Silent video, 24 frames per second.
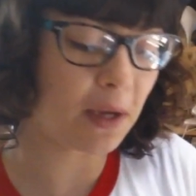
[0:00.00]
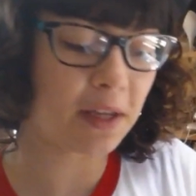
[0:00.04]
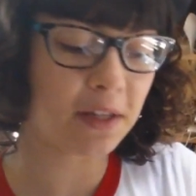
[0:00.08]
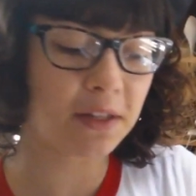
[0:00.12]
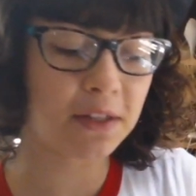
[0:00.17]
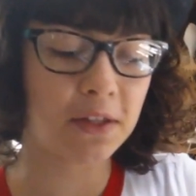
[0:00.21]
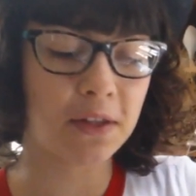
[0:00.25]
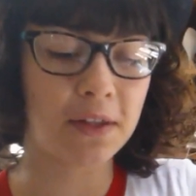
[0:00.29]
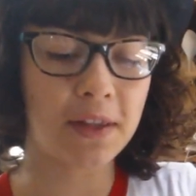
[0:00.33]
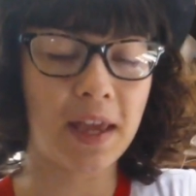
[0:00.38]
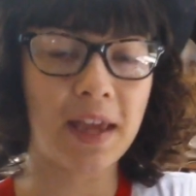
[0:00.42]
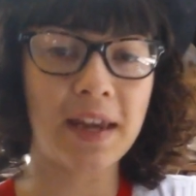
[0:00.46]
it
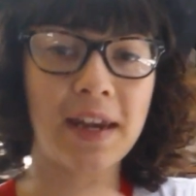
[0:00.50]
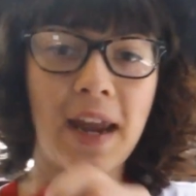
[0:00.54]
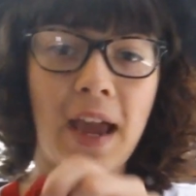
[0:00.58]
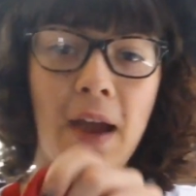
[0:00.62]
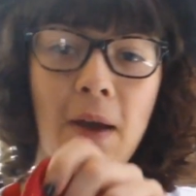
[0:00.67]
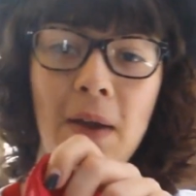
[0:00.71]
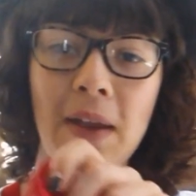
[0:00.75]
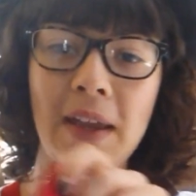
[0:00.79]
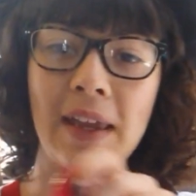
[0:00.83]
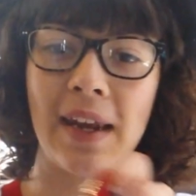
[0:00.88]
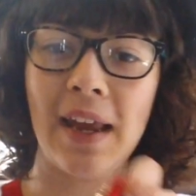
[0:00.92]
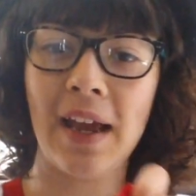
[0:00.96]
so that
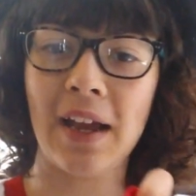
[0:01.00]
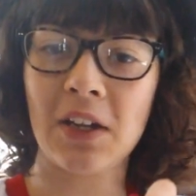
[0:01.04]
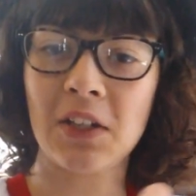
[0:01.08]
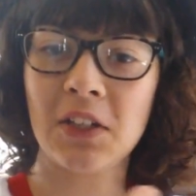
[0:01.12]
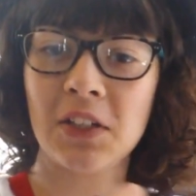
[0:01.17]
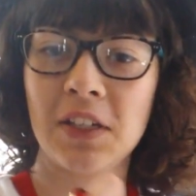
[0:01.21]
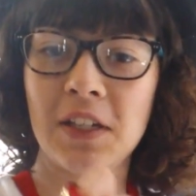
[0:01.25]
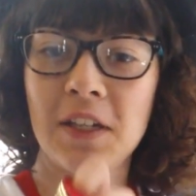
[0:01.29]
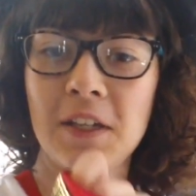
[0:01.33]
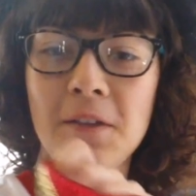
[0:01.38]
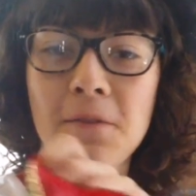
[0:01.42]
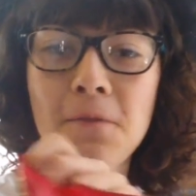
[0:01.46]
now I can
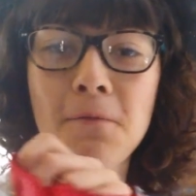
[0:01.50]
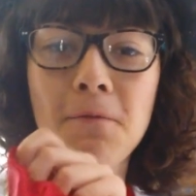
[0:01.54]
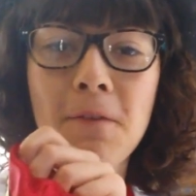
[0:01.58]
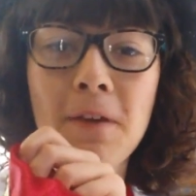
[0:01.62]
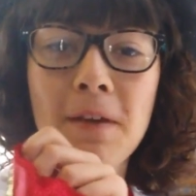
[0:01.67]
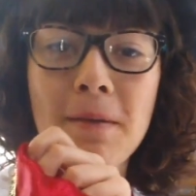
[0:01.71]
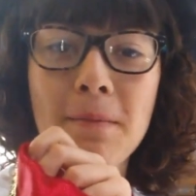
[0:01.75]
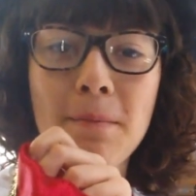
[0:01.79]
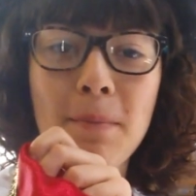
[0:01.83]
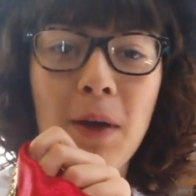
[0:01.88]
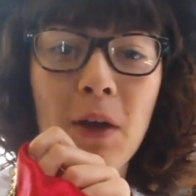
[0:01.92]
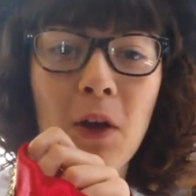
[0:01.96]
actually
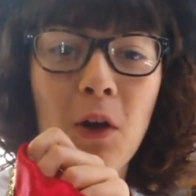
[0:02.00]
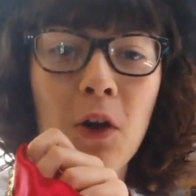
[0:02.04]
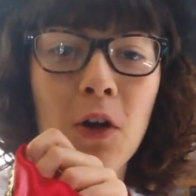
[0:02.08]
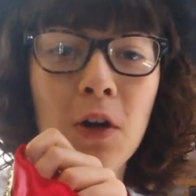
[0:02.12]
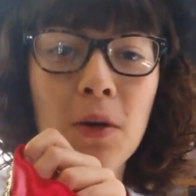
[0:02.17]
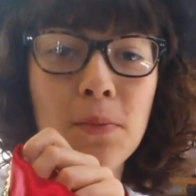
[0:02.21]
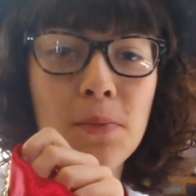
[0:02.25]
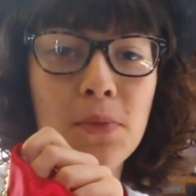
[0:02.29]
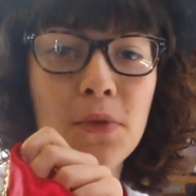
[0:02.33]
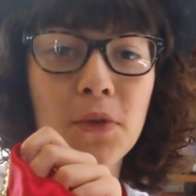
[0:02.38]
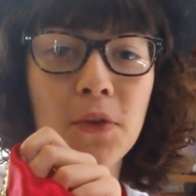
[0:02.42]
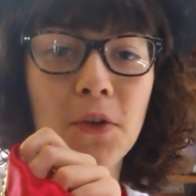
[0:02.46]
fit my
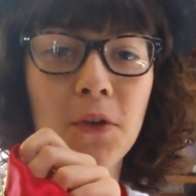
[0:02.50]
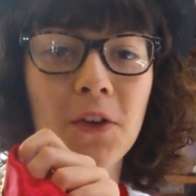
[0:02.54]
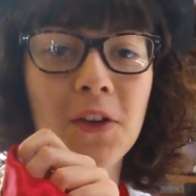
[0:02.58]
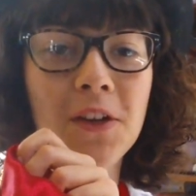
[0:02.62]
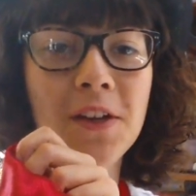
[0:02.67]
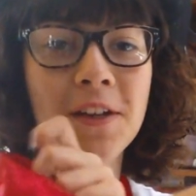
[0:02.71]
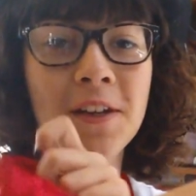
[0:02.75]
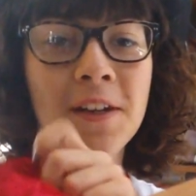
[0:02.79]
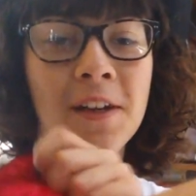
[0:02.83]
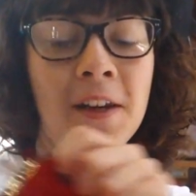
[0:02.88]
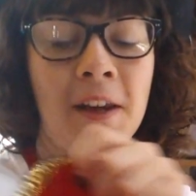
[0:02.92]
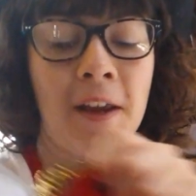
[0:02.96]
arm through
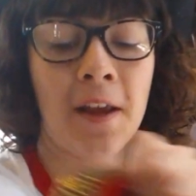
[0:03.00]
it.